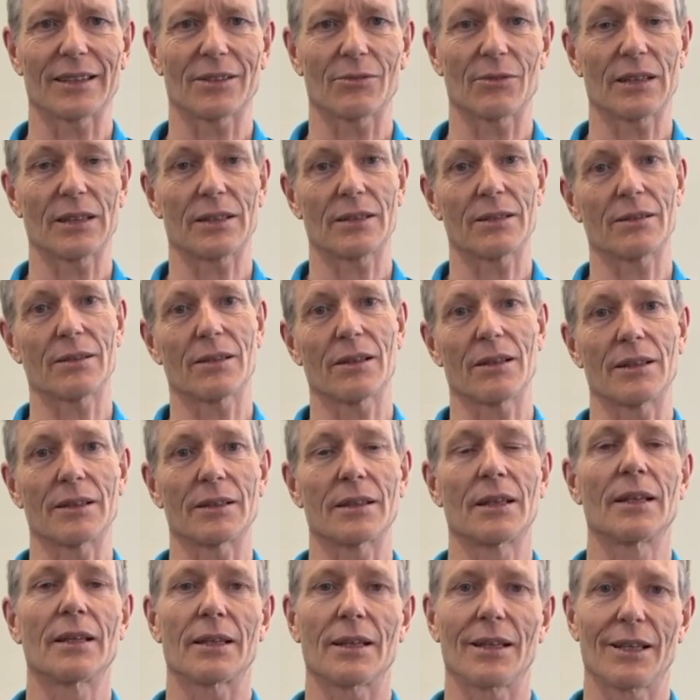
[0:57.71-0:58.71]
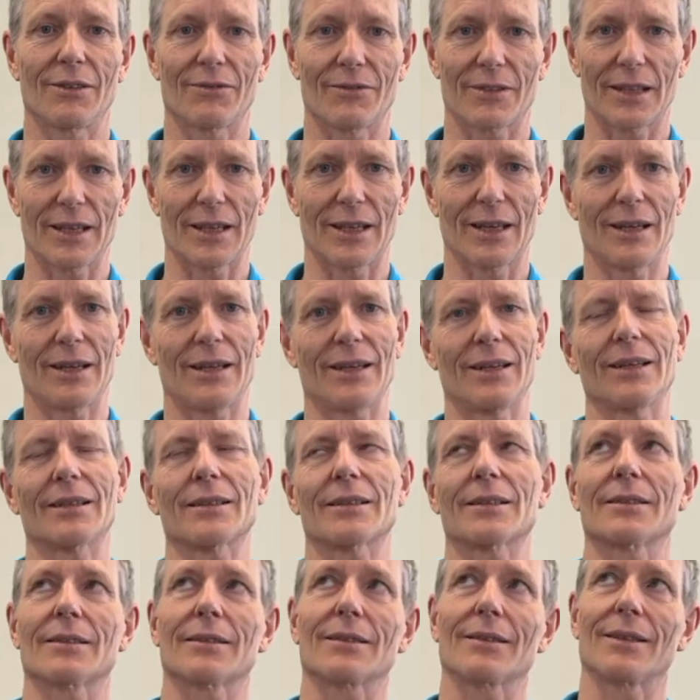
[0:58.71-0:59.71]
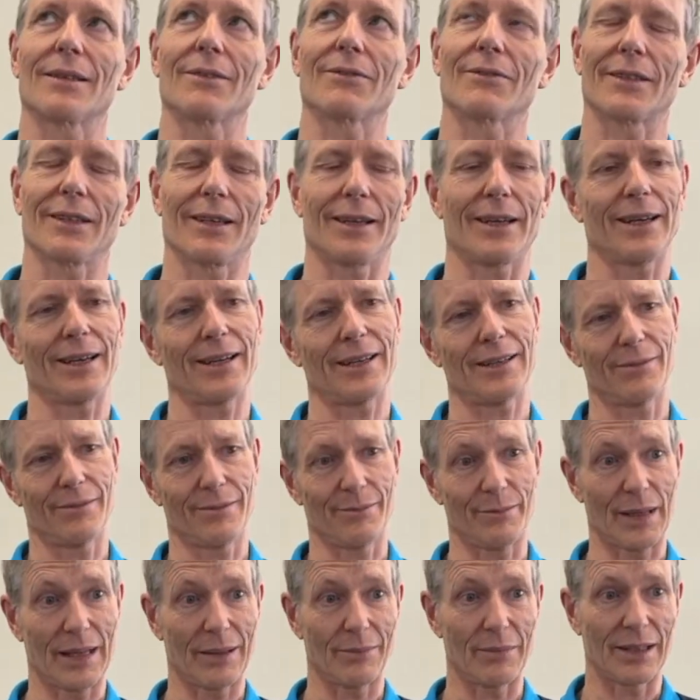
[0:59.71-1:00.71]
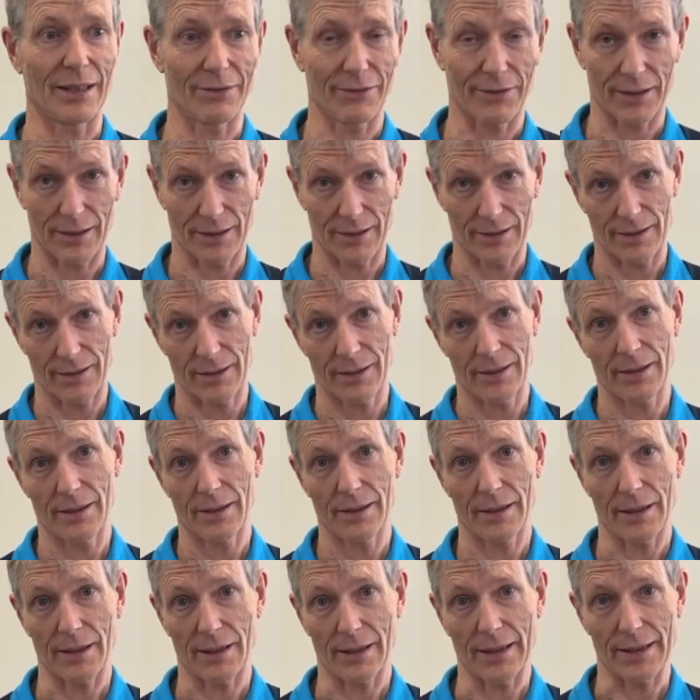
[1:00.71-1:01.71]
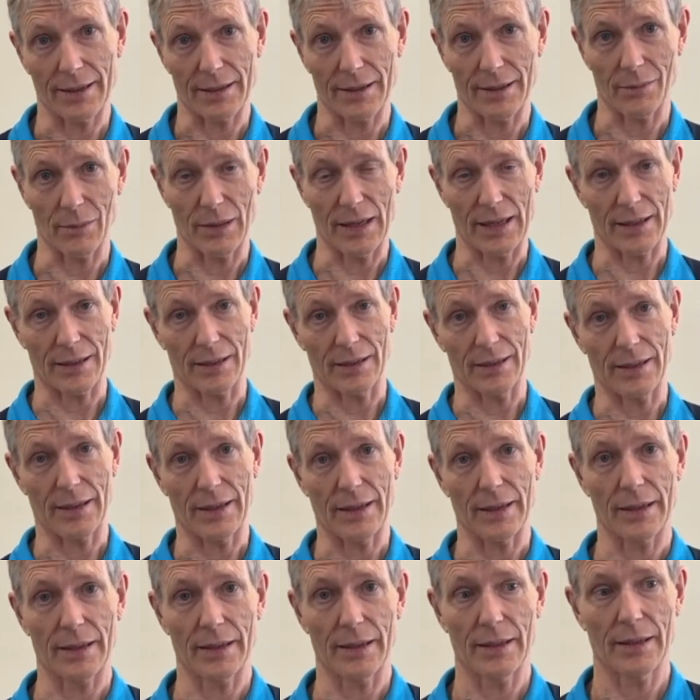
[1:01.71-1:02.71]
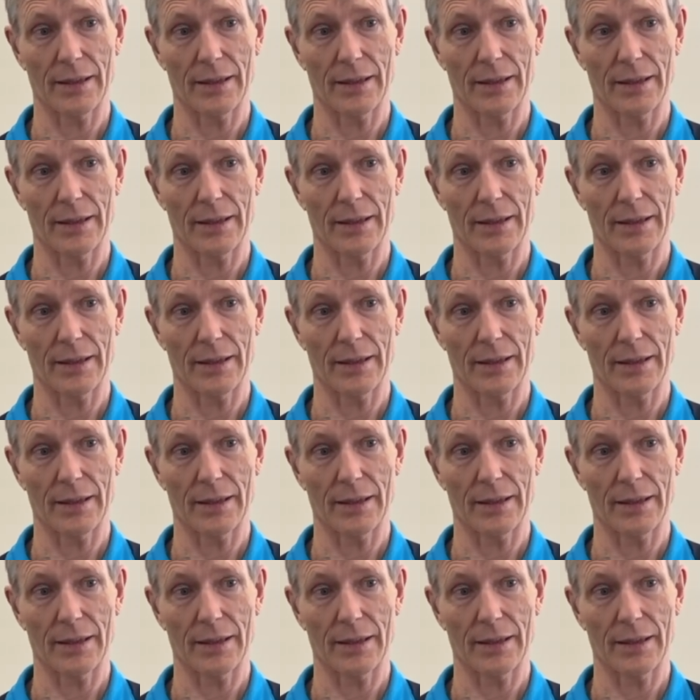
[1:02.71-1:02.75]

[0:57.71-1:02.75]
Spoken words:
We still got lift the heart, lift the head, maybe lift and lengthen the back of the neck.